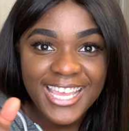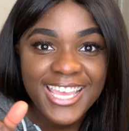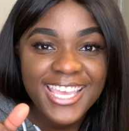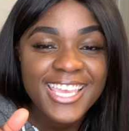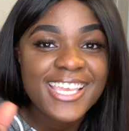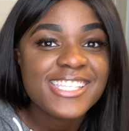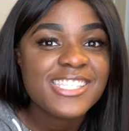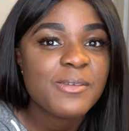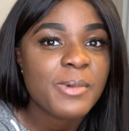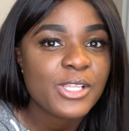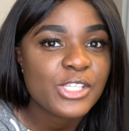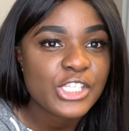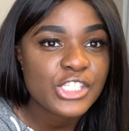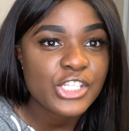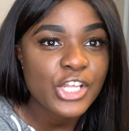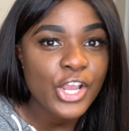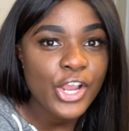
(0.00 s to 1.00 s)
It's about to
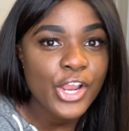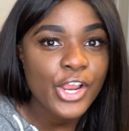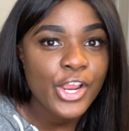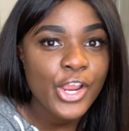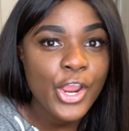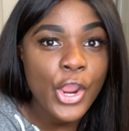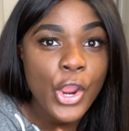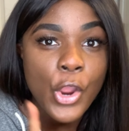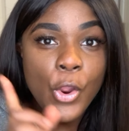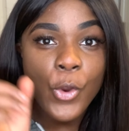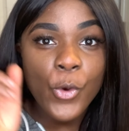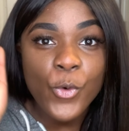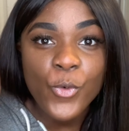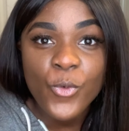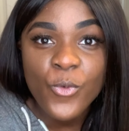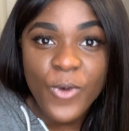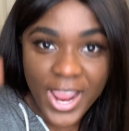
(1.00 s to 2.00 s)
start
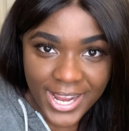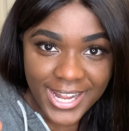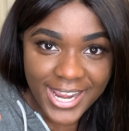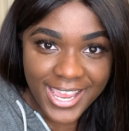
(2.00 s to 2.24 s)
right